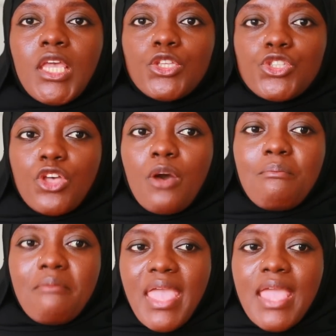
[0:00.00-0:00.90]

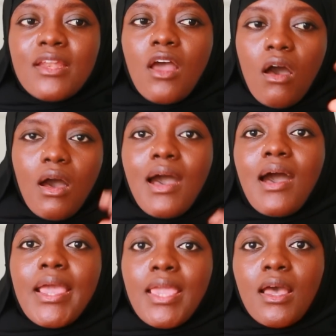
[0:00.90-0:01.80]
Some men are
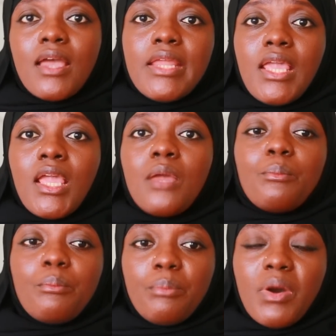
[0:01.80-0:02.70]
high
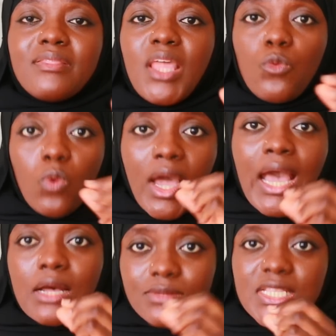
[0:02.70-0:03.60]
earning, but they will
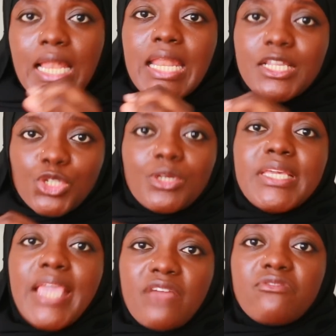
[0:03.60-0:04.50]
count
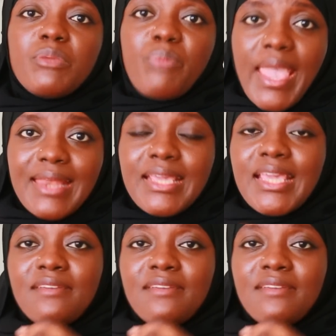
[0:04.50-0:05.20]
literally every penny.